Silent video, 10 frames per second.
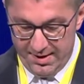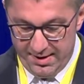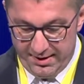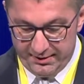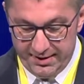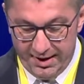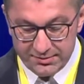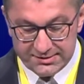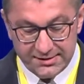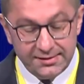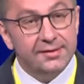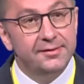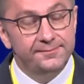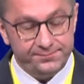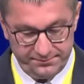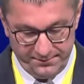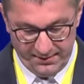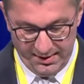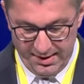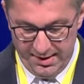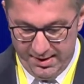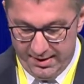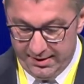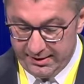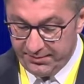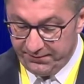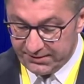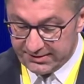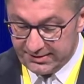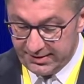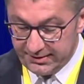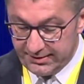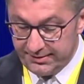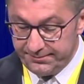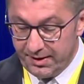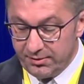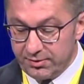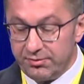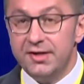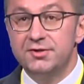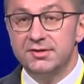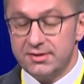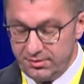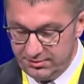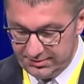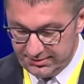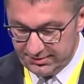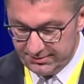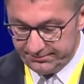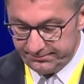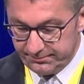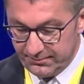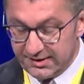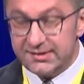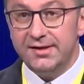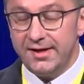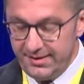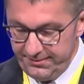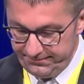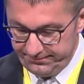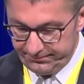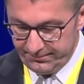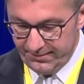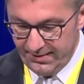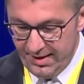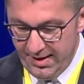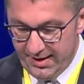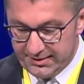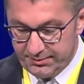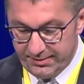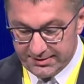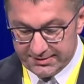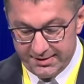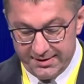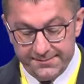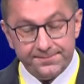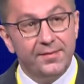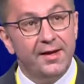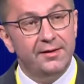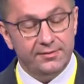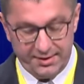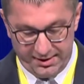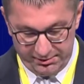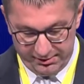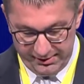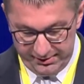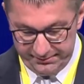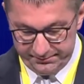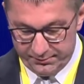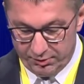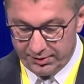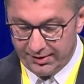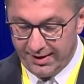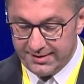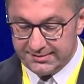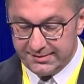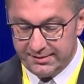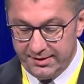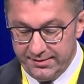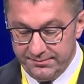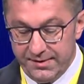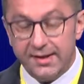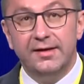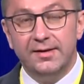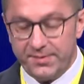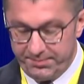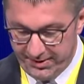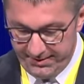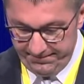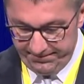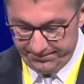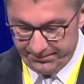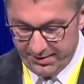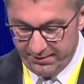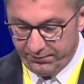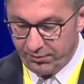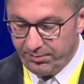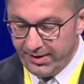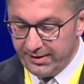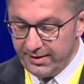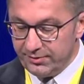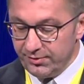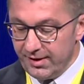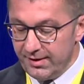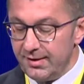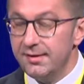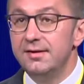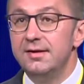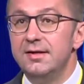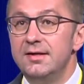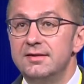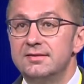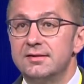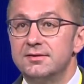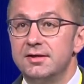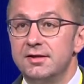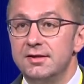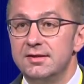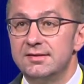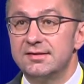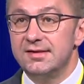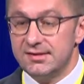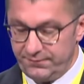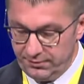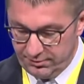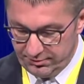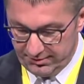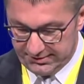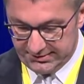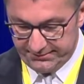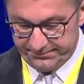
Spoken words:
at the outset, let me first thank our gracious host, the CDA, as well as the entire organizing team at the APP for bringing together such a successful Congress.